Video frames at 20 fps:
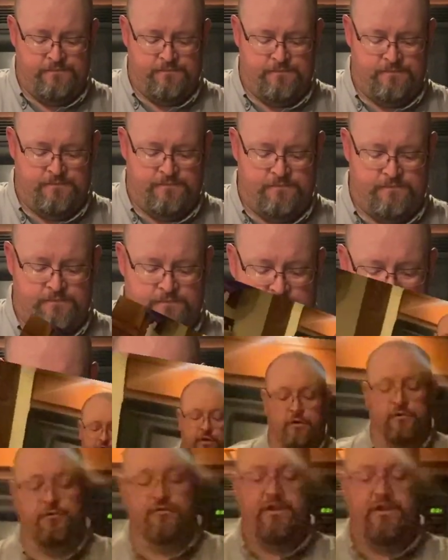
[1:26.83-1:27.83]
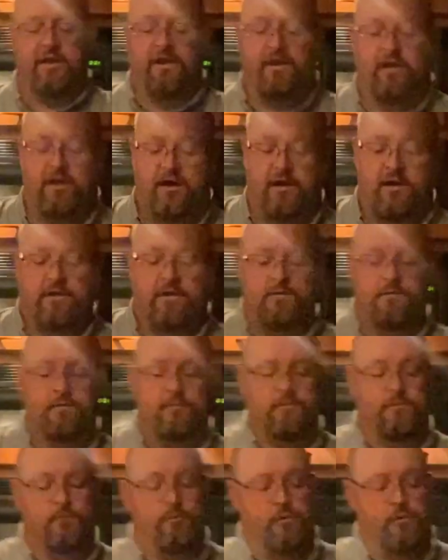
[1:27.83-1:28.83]
So we're going to use
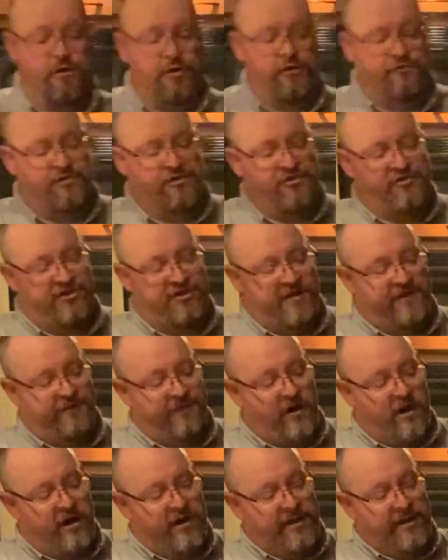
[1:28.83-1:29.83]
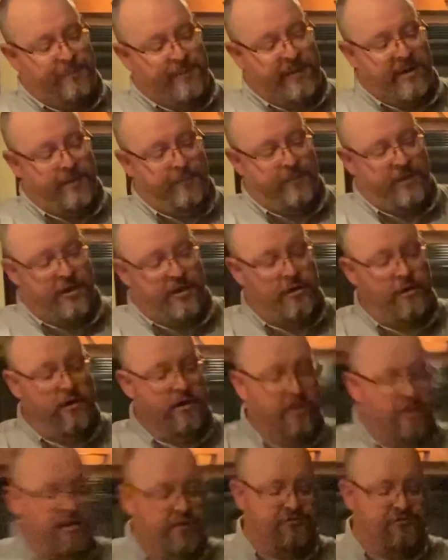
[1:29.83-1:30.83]
the Jif Honey peanut butter.
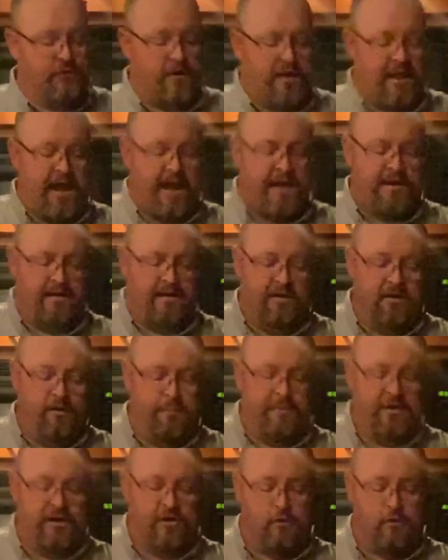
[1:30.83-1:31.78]
It's going to add a little bit of